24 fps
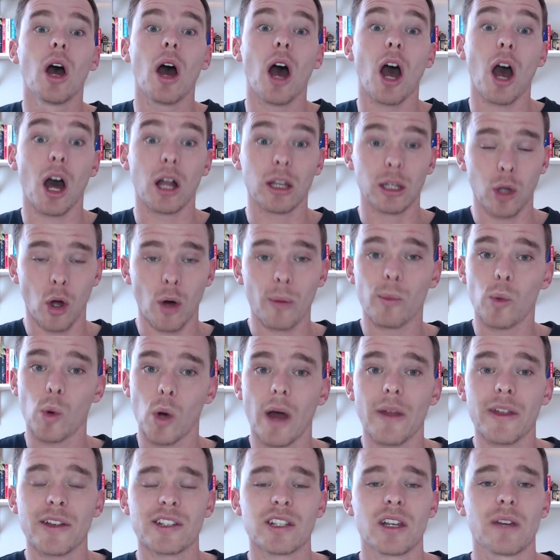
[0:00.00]
a lot more
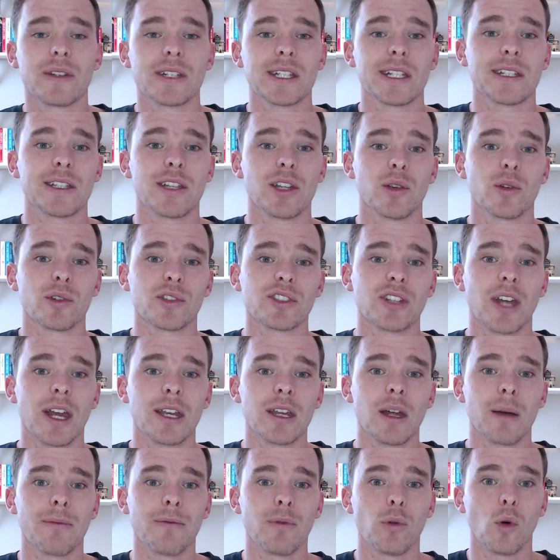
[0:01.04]
other services that you're signed
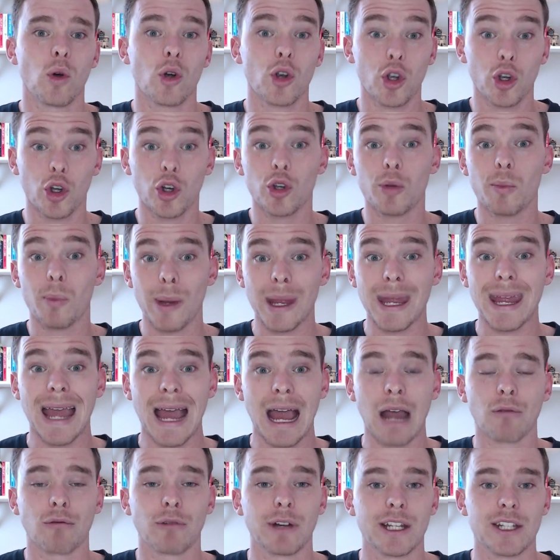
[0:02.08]
up for could be
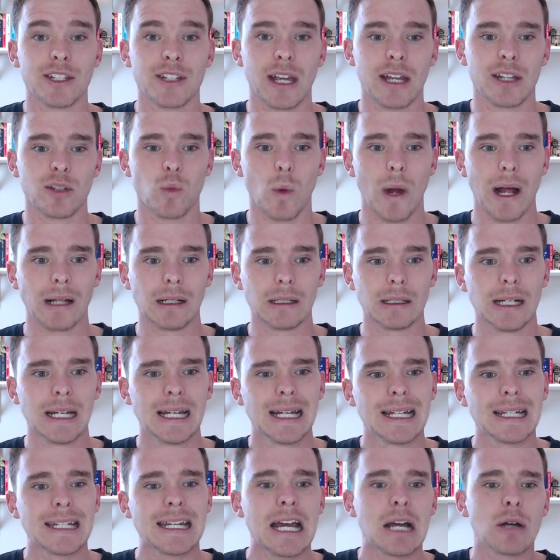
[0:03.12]
at risk as well.
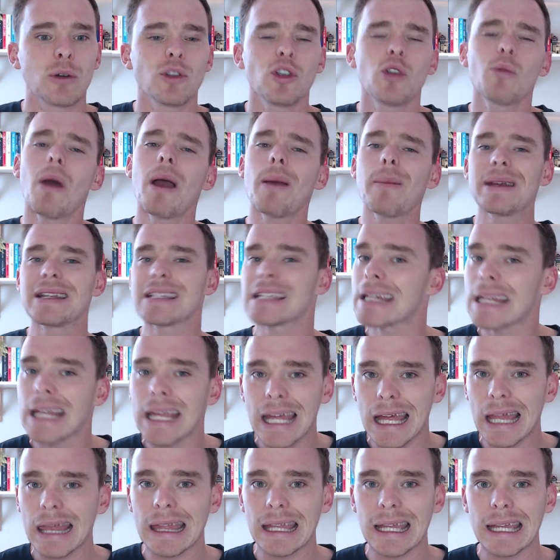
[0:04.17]
Now, you might be sitting
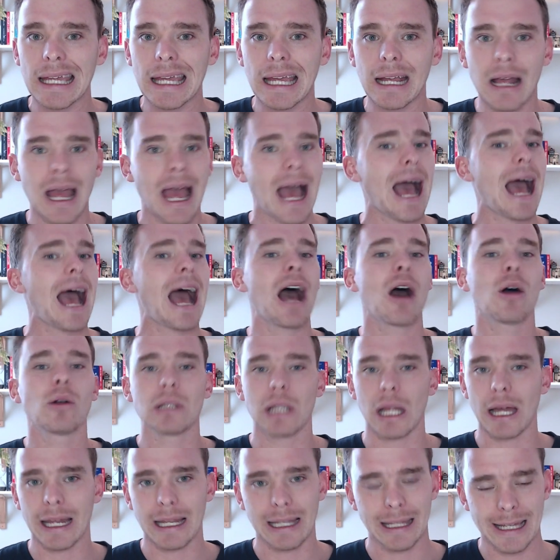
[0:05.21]
here thinking, how
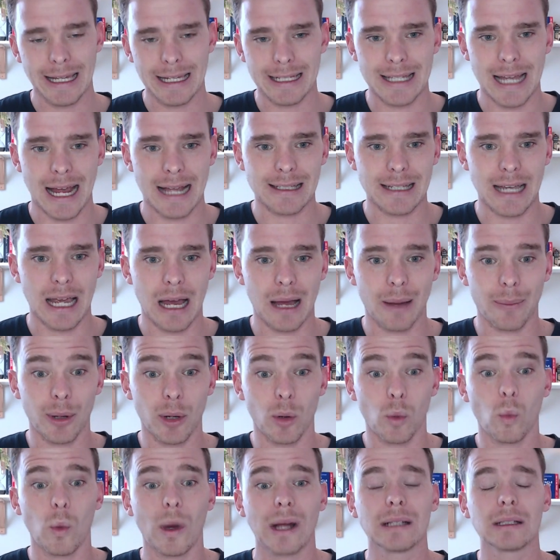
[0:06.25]
likely is that to
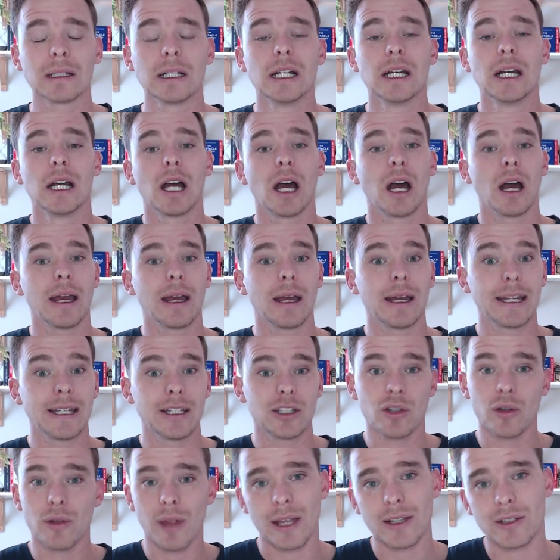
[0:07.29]
happen? Well, in
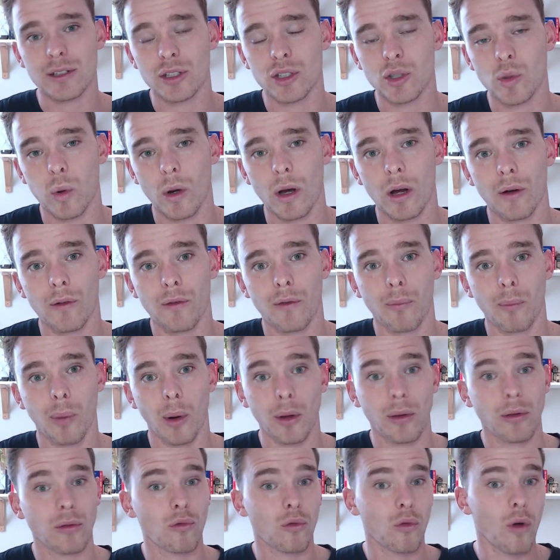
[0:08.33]
2012,
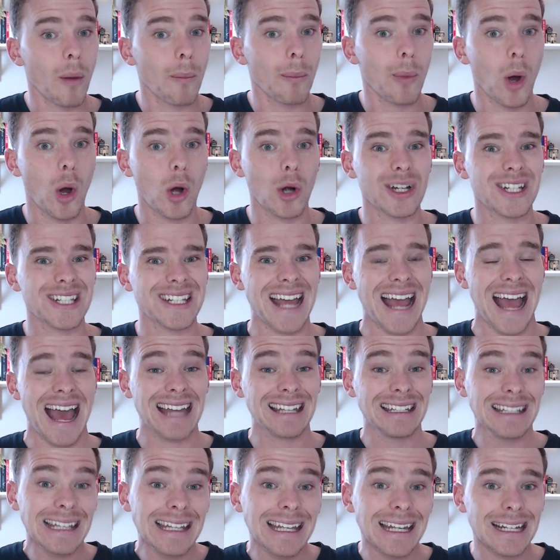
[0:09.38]
both Dropbox
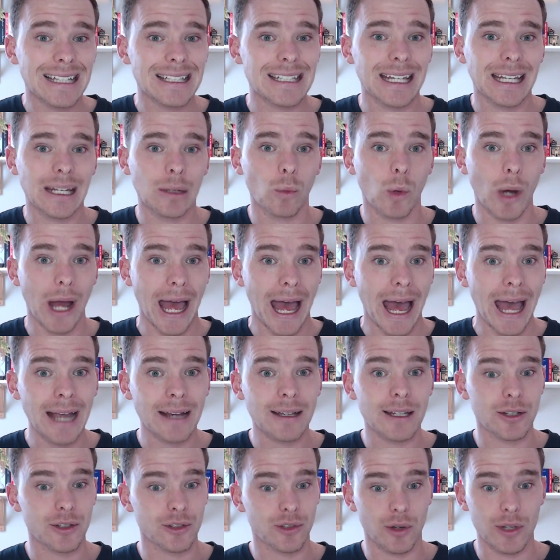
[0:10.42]
and LinkedIn were
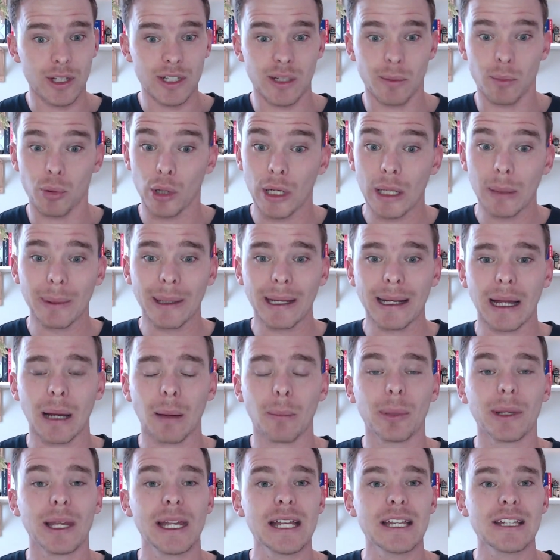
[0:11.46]
hacked. So these are pretty big
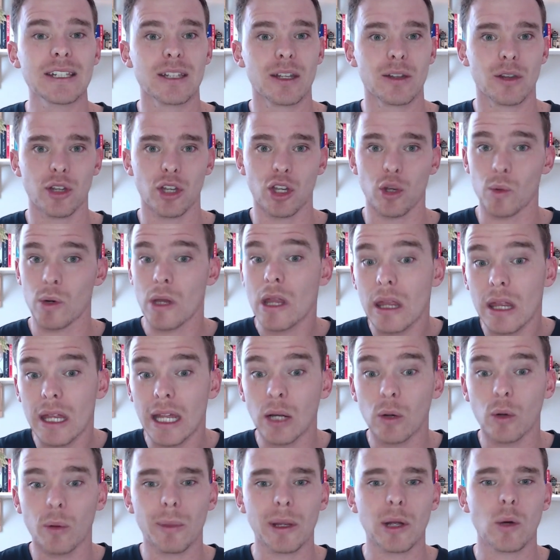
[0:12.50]
companies that you would
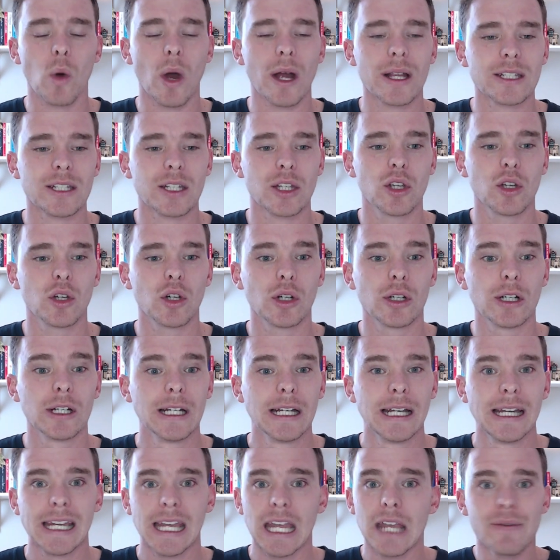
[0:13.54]
think would be quite secure.
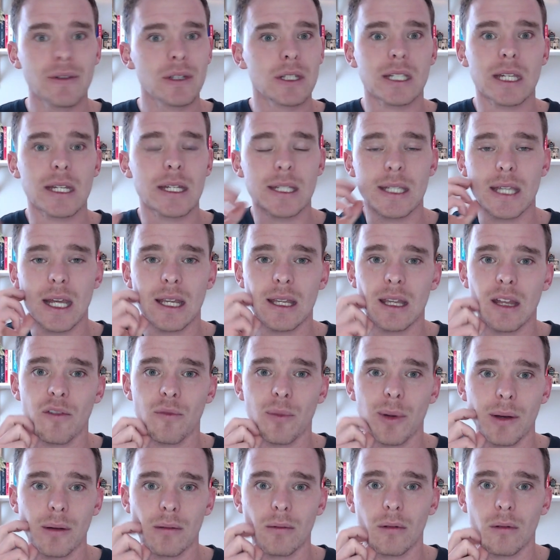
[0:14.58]
Even since then, there have
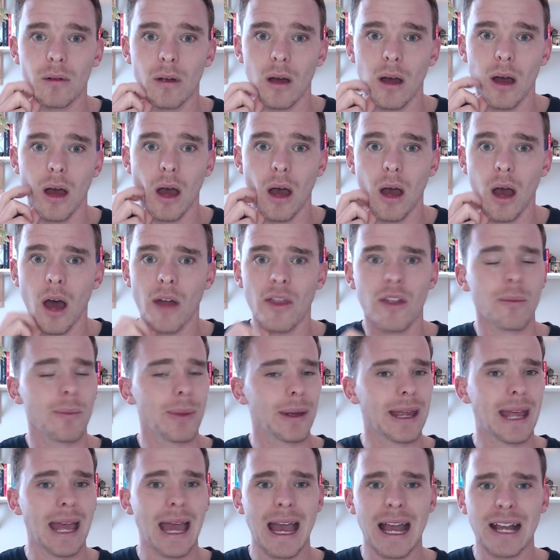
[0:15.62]
been uh, other
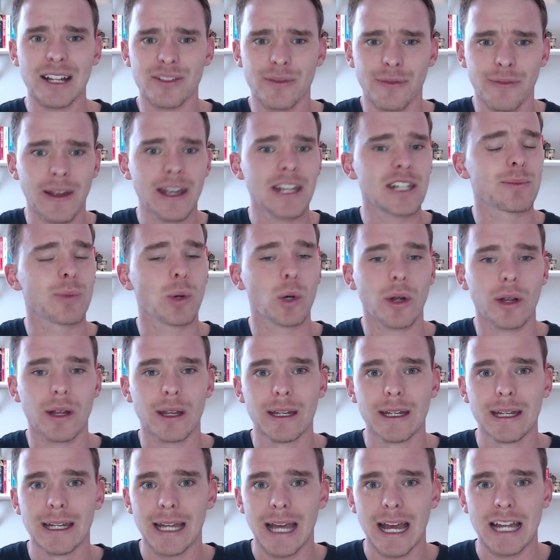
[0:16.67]
big hacks. Facebook
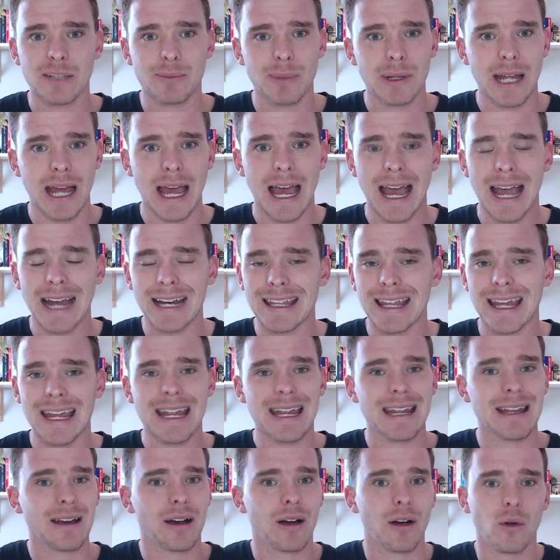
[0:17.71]
has been hacked.
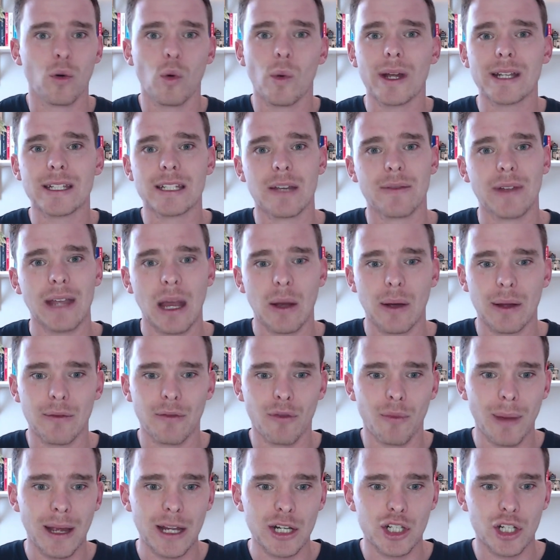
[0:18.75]
They are always giving out
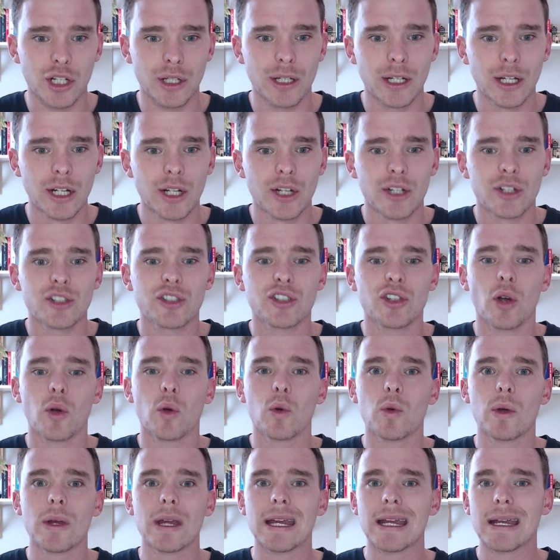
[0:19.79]
information. So
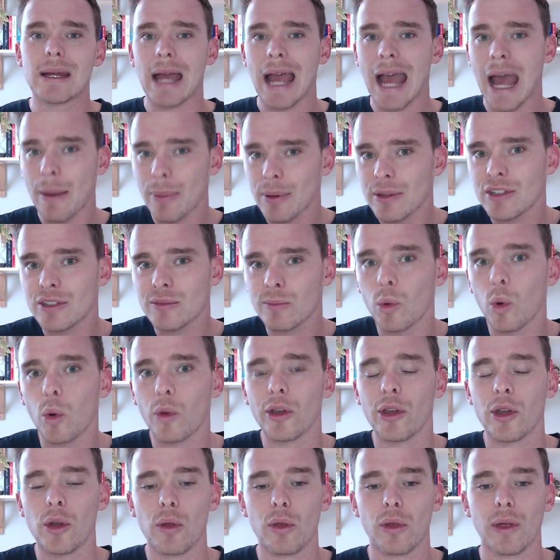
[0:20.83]
it happens more
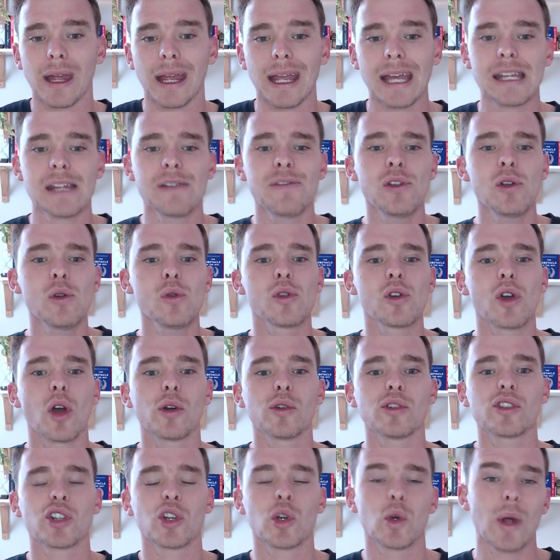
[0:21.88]
than you think. And if you go
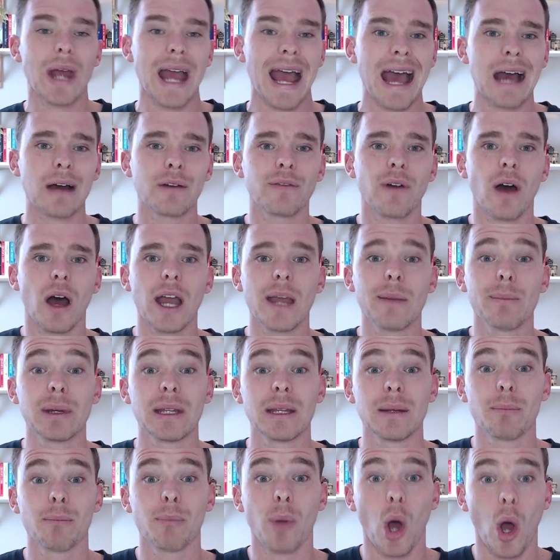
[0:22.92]
to Have I
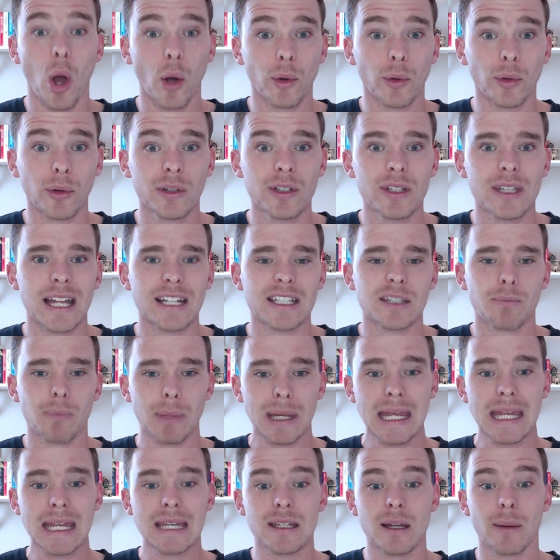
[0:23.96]
Been Pwned, that's
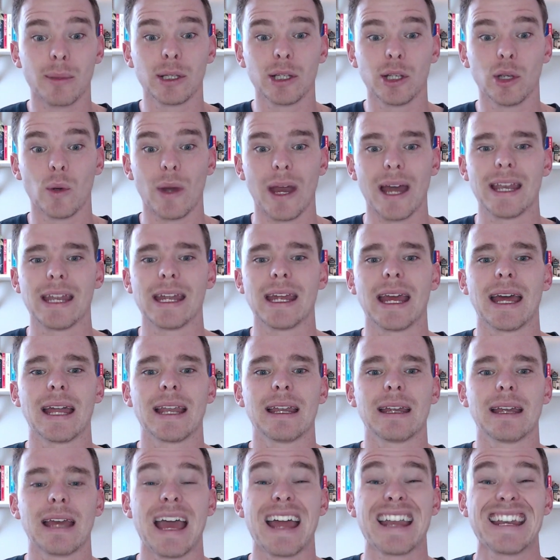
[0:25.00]
P W N E
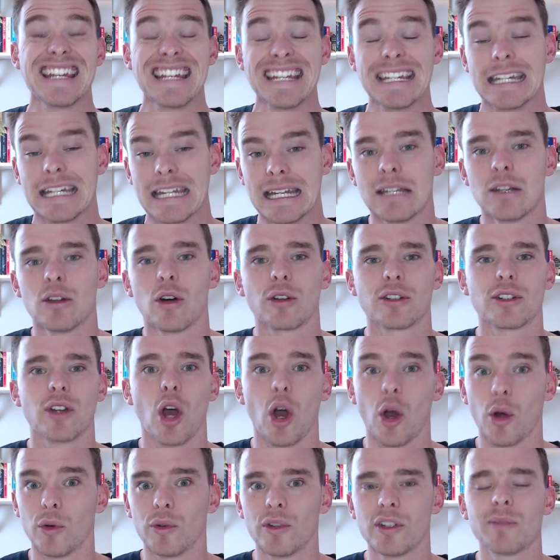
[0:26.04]
N E D, not
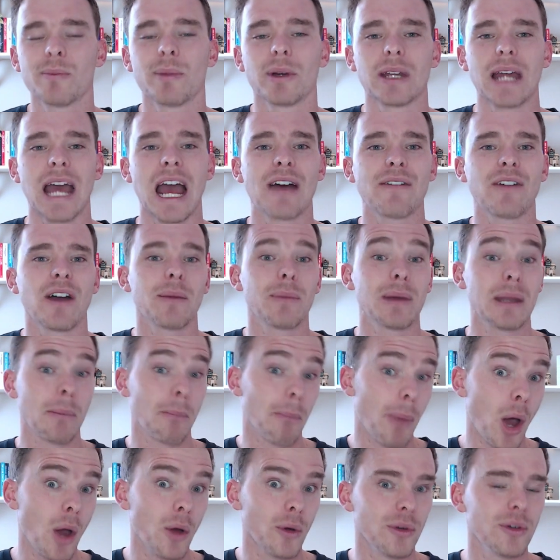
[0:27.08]
owned, but Have I Been
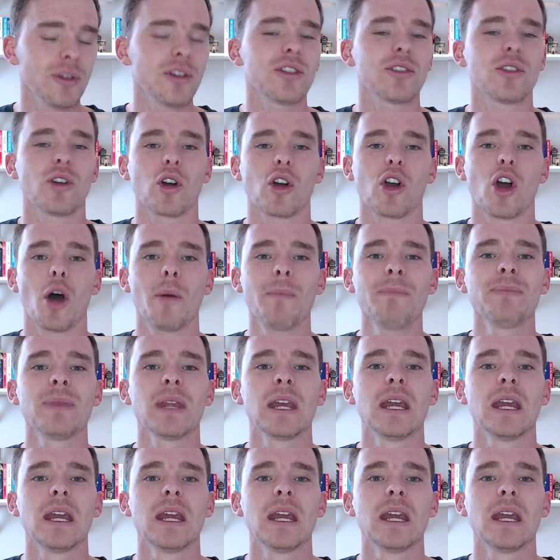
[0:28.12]
Pwned.com,